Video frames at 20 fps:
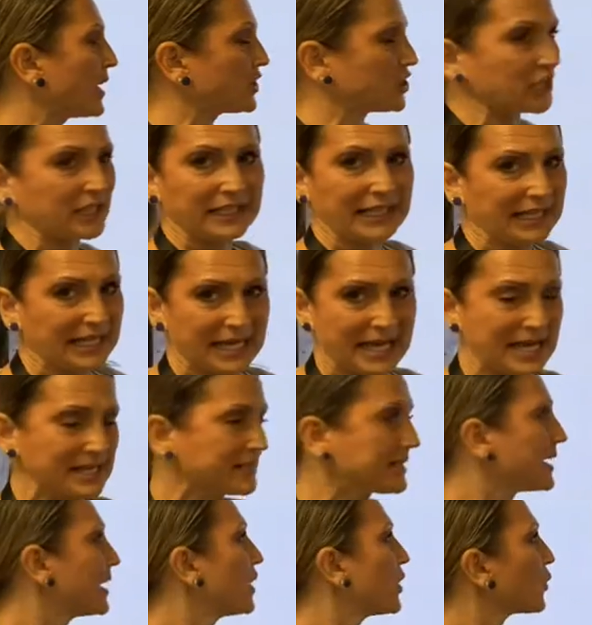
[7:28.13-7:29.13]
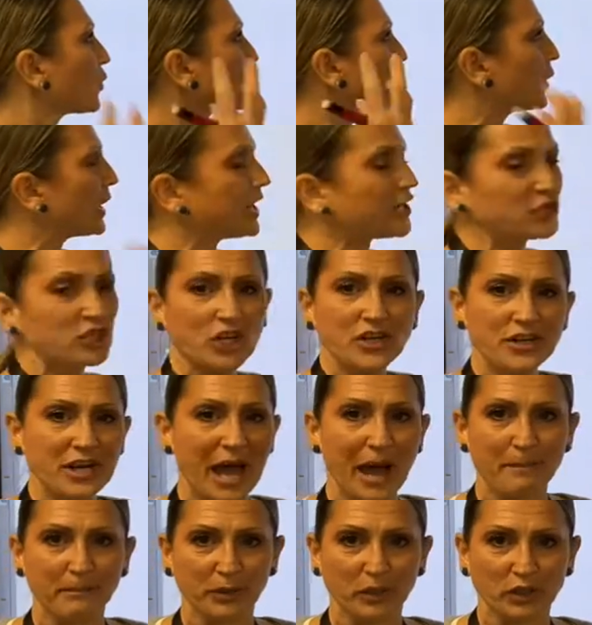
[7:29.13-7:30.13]
It is. Read your
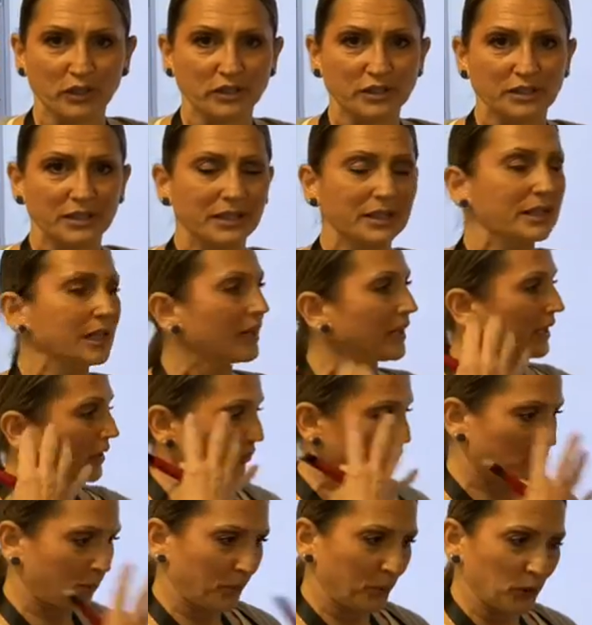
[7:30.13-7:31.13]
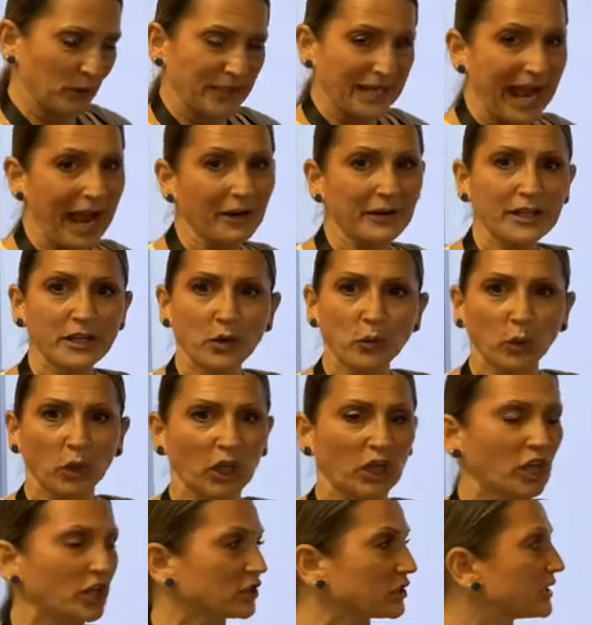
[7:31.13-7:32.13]
numbers. Put it out into
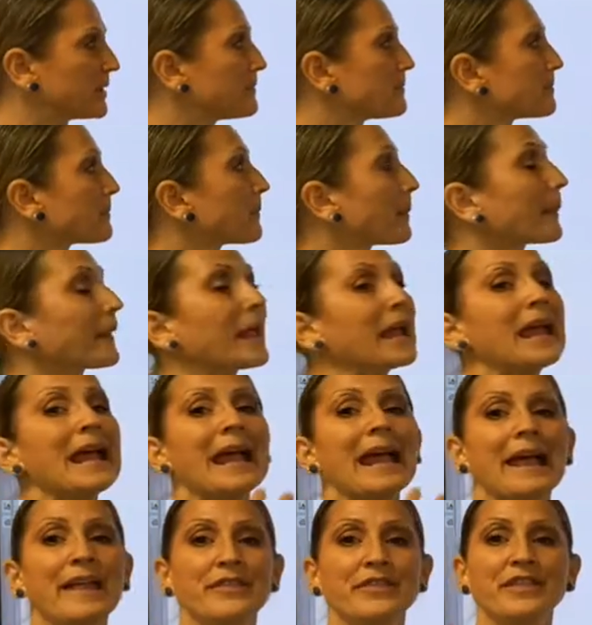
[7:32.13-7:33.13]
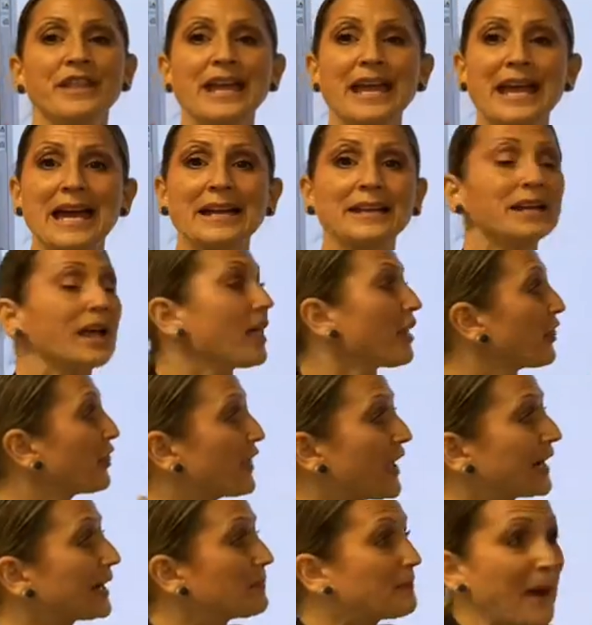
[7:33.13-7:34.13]
words. And then
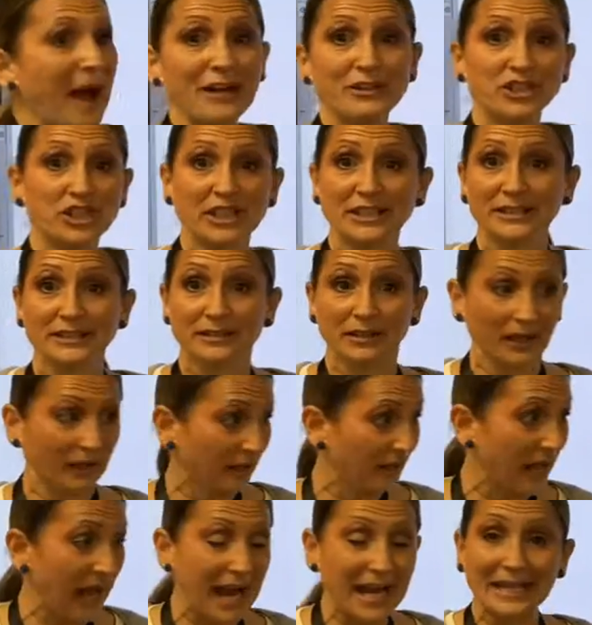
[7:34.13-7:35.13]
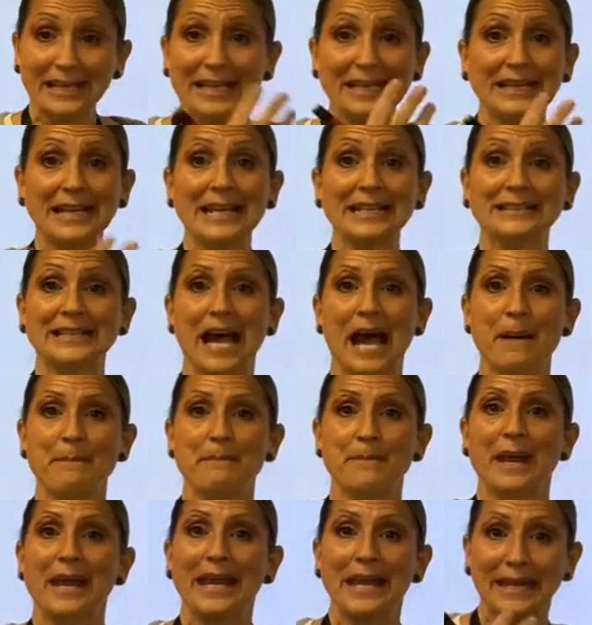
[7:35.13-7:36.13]
think about just lining these
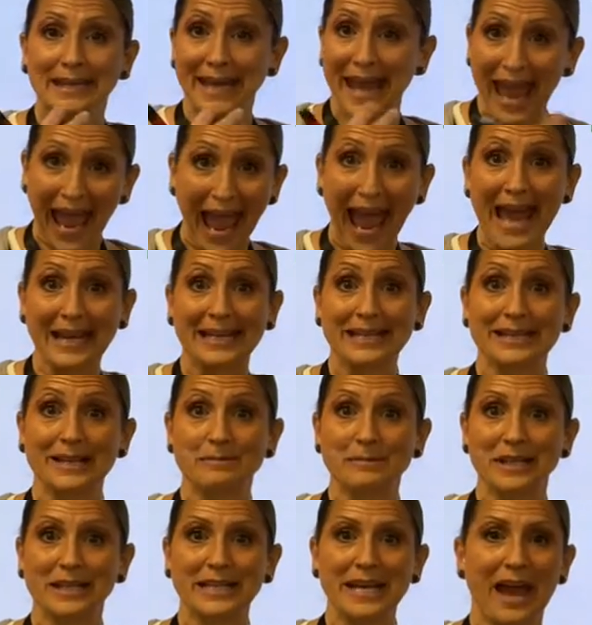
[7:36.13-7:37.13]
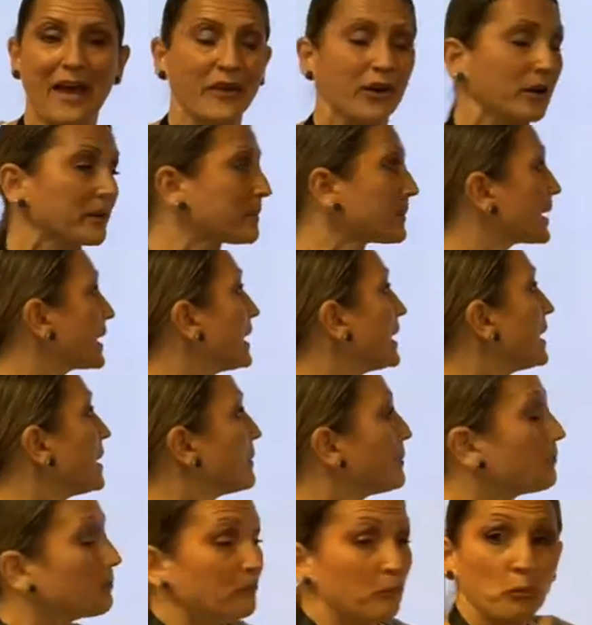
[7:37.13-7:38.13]
up and adding them together.
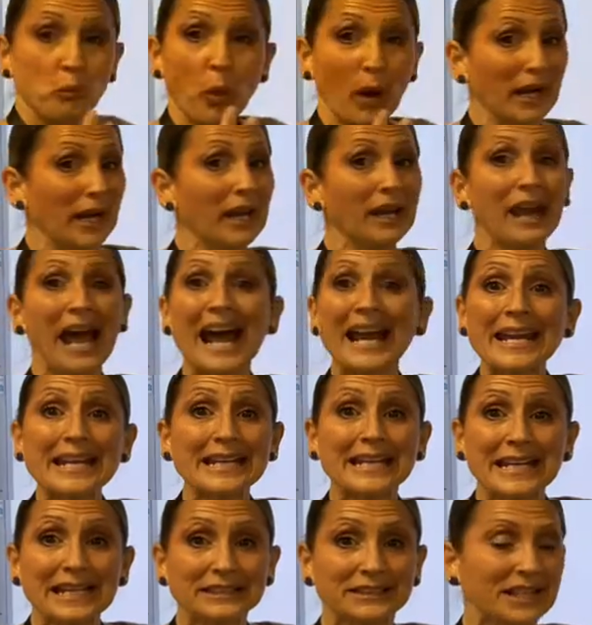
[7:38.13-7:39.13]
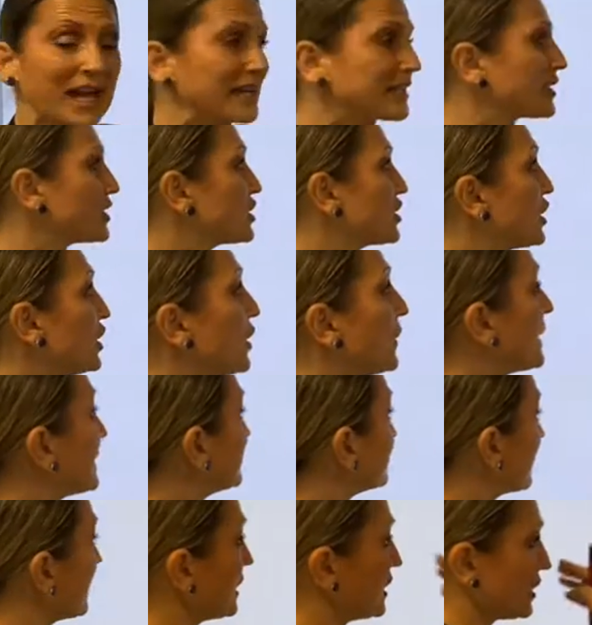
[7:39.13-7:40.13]
What a lot of kids like to do
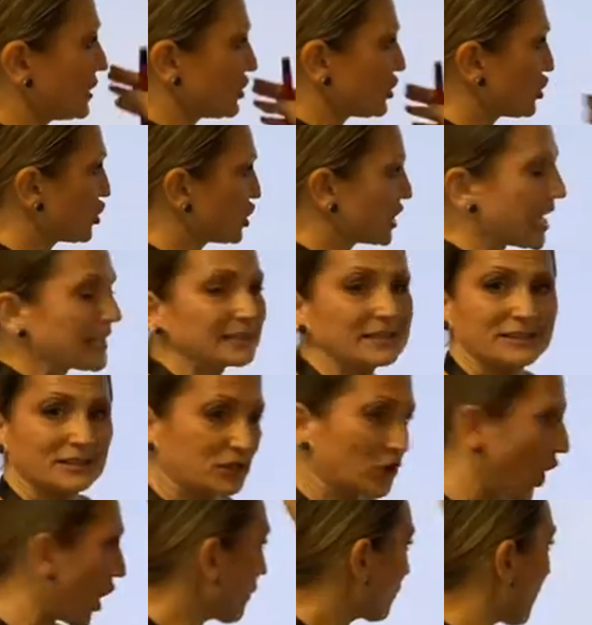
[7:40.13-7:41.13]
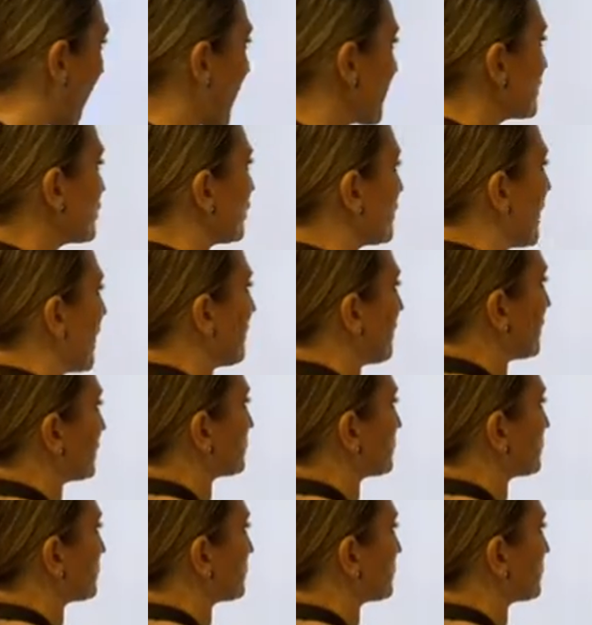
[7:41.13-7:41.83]
is just start writing your numbers,